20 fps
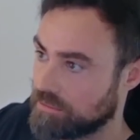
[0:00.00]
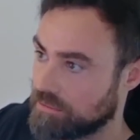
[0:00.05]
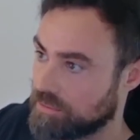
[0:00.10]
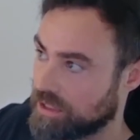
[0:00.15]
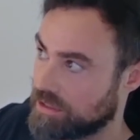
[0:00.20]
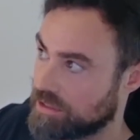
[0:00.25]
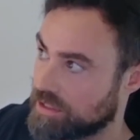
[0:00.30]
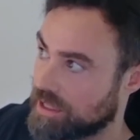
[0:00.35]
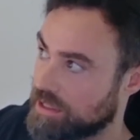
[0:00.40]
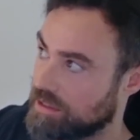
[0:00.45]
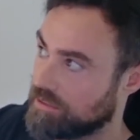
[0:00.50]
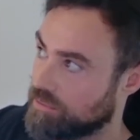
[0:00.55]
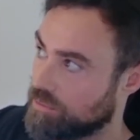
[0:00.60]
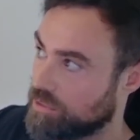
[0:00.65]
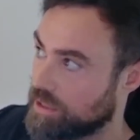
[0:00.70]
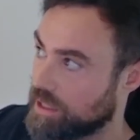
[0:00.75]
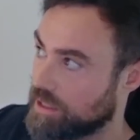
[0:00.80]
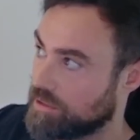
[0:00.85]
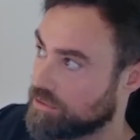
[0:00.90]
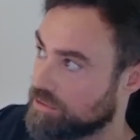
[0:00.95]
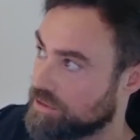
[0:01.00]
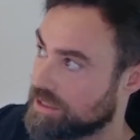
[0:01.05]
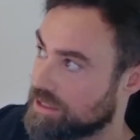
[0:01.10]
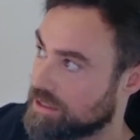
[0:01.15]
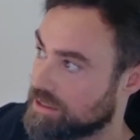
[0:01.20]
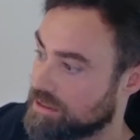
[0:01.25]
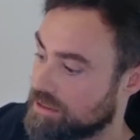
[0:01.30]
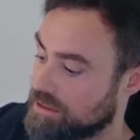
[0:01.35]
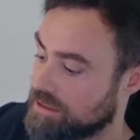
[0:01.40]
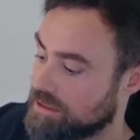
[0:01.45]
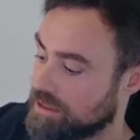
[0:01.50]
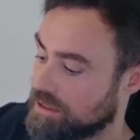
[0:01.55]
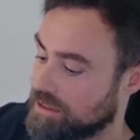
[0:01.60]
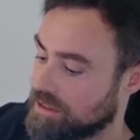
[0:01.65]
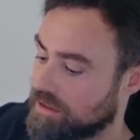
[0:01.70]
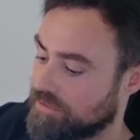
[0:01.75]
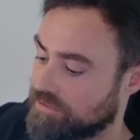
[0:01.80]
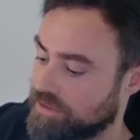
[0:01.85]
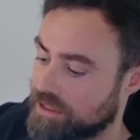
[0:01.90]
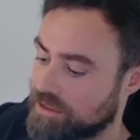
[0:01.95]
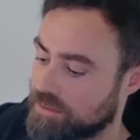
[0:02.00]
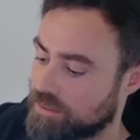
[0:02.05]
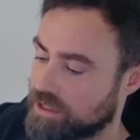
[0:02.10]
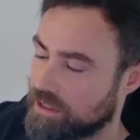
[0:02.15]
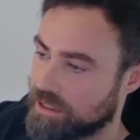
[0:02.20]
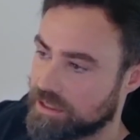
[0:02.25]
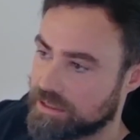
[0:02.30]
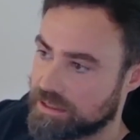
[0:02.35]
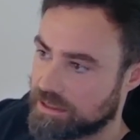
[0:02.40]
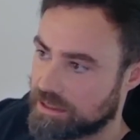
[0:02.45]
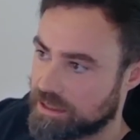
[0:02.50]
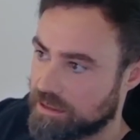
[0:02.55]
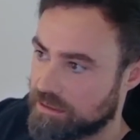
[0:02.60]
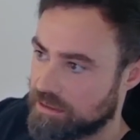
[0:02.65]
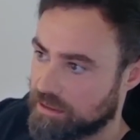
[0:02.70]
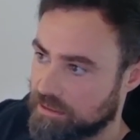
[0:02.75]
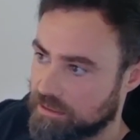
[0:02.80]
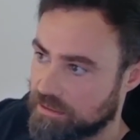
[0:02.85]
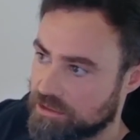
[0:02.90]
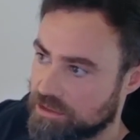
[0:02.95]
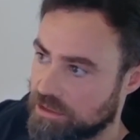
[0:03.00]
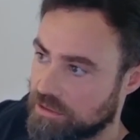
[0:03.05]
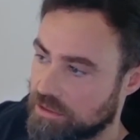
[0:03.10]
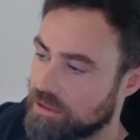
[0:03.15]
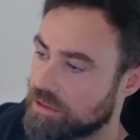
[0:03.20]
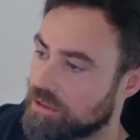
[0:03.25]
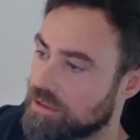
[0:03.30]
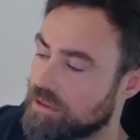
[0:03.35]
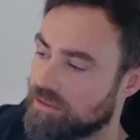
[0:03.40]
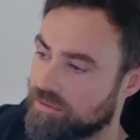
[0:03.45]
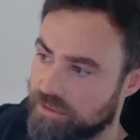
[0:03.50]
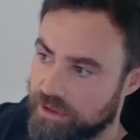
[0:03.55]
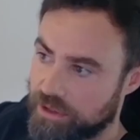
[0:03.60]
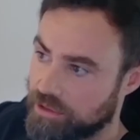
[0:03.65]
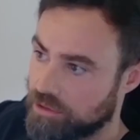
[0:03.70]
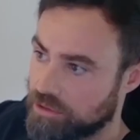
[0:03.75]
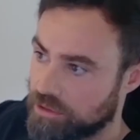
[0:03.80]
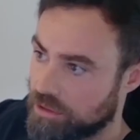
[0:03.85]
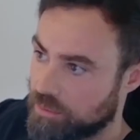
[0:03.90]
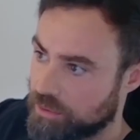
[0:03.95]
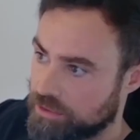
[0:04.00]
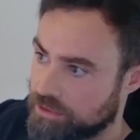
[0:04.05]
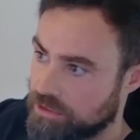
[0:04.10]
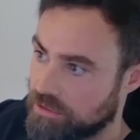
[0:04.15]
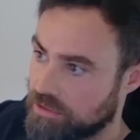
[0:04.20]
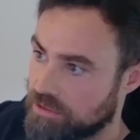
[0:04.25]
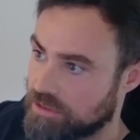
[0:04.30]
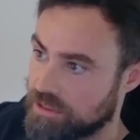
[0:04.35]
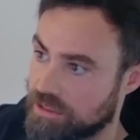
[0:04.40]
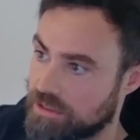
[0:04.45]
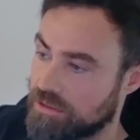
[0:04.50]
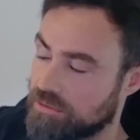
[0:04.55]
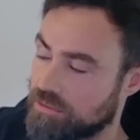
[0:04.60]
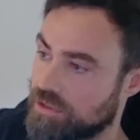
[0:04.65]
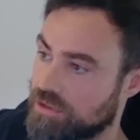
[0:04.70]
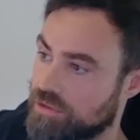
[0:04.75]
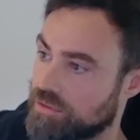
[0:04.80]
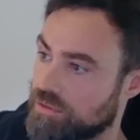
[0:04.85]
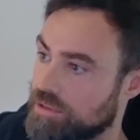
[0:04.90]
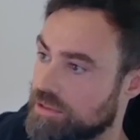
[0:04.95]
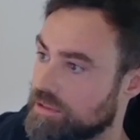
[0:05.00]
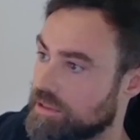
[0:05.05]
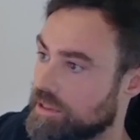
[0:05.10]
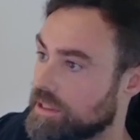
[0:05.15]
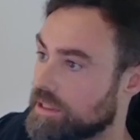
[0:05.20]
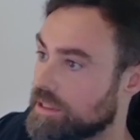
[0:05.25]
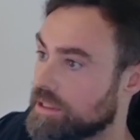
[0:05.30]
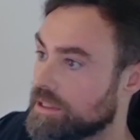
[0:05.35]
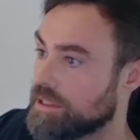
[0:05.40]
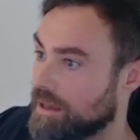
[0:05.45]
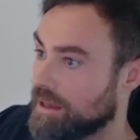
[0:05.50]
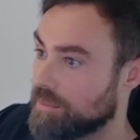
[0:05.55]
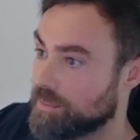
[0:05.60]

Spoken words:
because what I do is in FX markets, and I think there's a very good opportunities doing swing trading.